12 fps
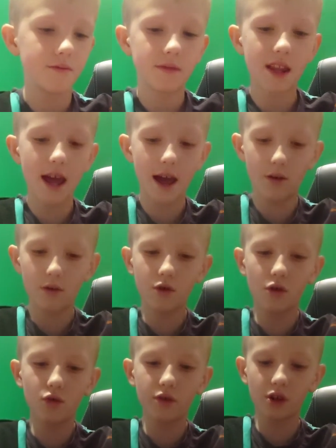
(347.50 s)
Now, we've
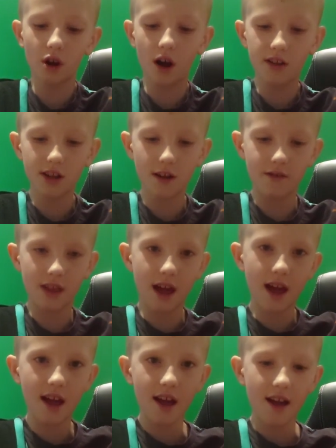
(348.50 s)
got all the cards over
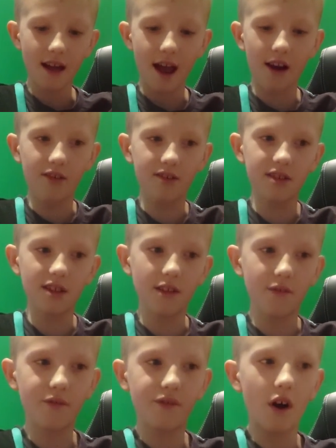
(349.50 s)
there, and on to
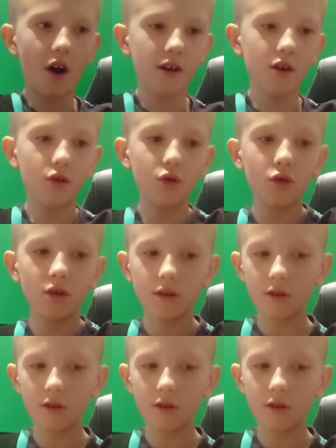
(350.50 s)
the final,